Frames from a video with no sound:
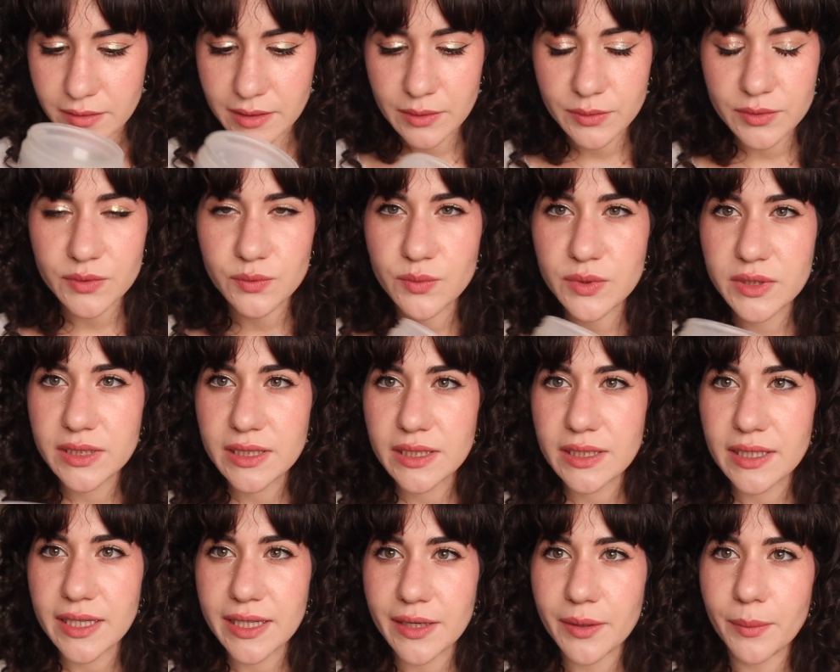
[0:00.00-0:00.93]
It was really
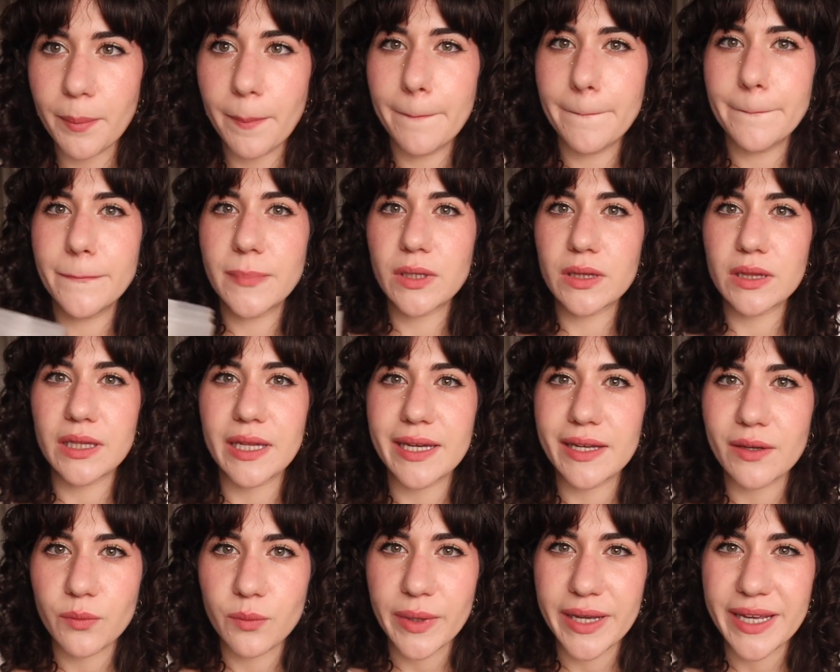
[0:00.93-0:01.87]
like
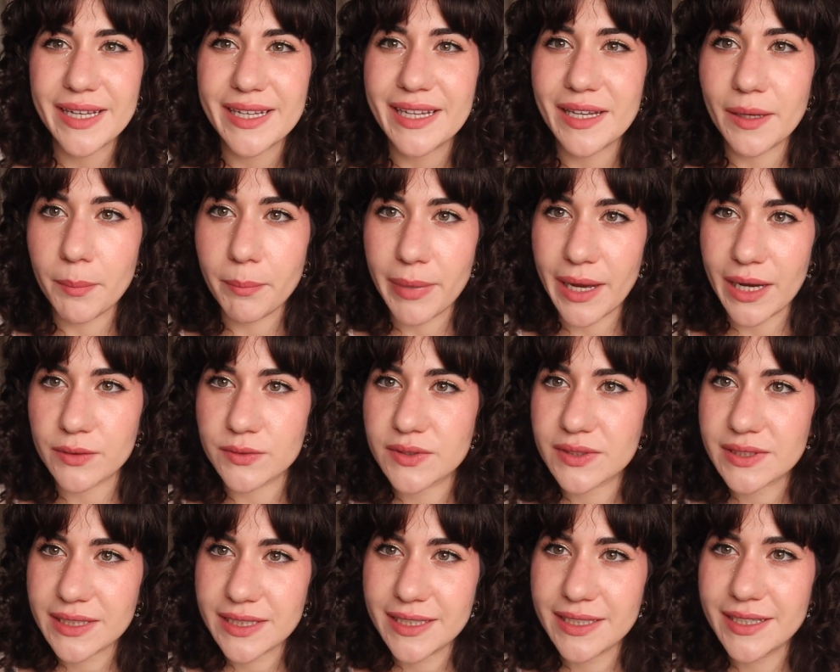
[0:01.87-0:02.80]
lightweight and
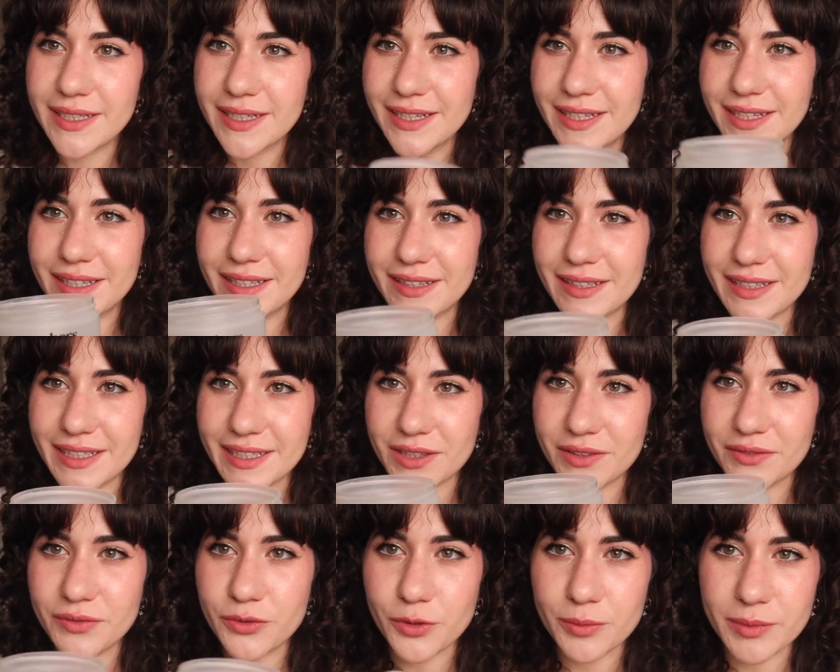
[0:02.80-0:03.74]
bouncy, like
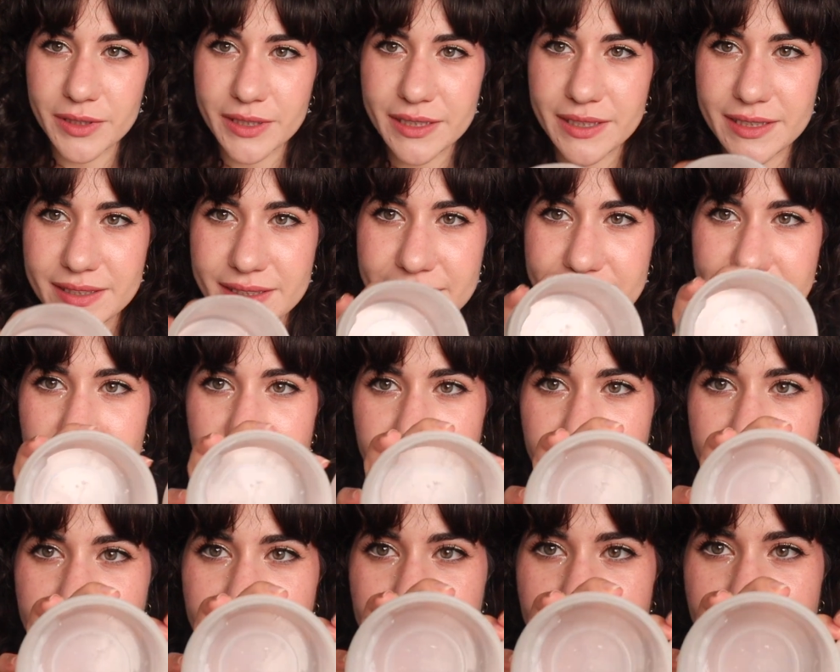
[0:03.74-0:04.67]
the formula
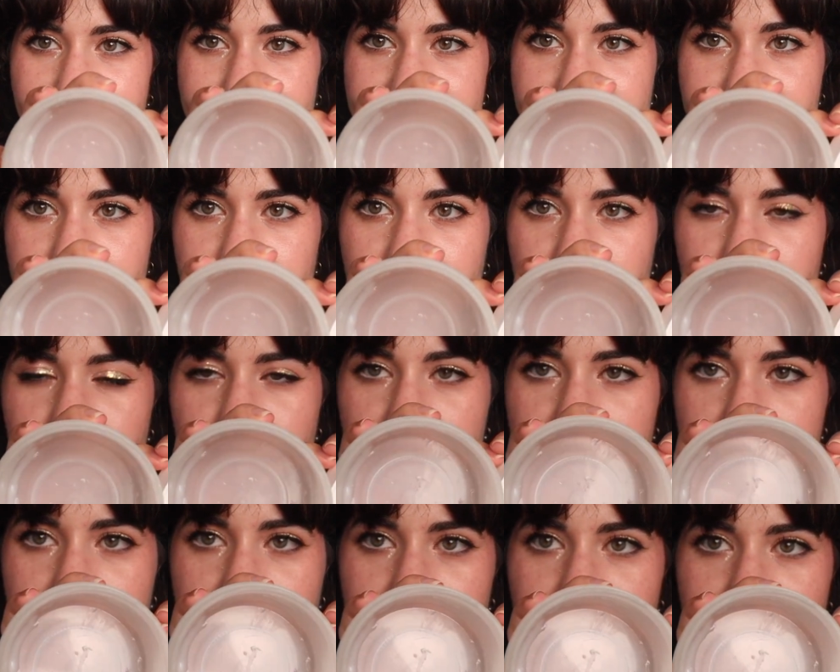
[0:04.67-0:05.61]
itself, and it lasted me a
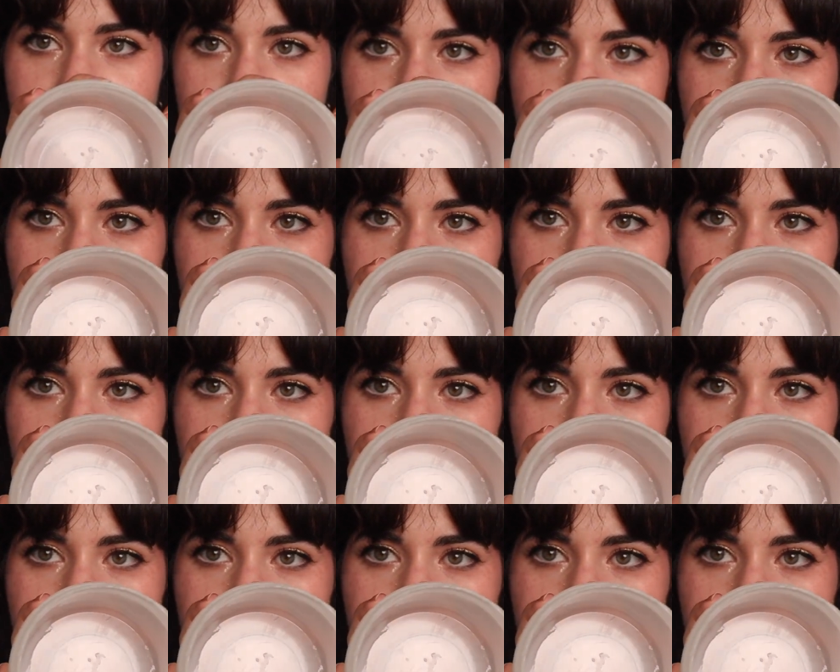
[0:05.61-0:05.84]
really long